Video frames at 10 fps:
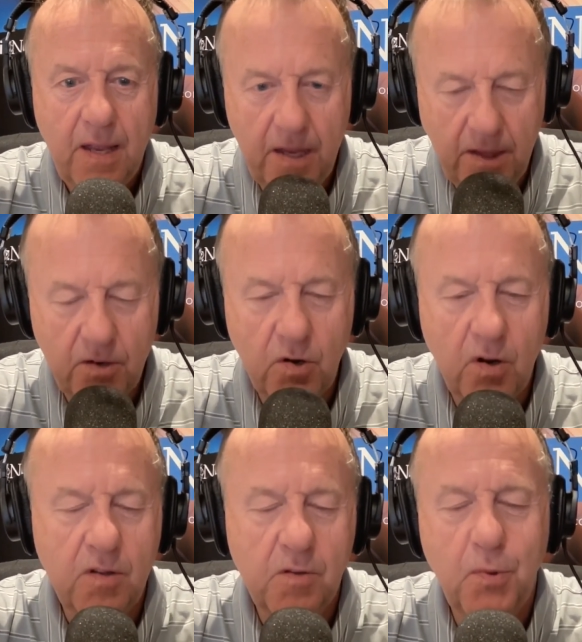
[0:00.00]
in the
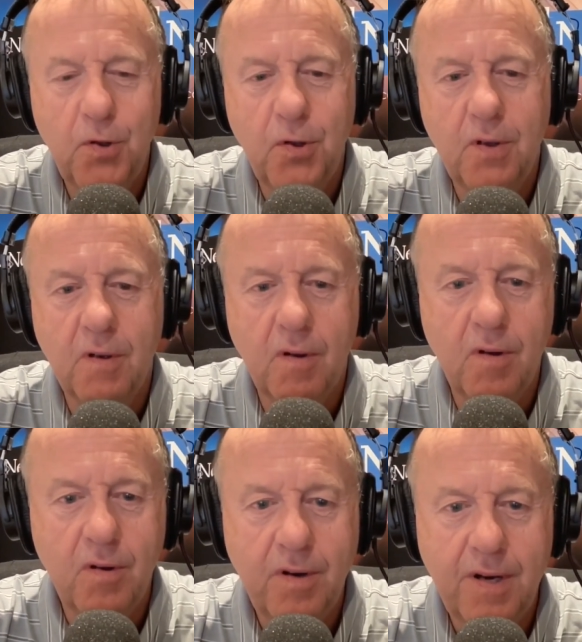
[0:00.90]
Drakensberg
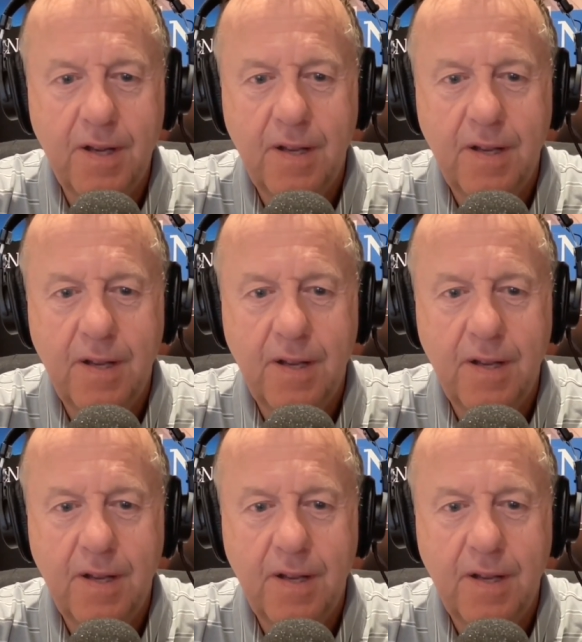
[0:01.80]
on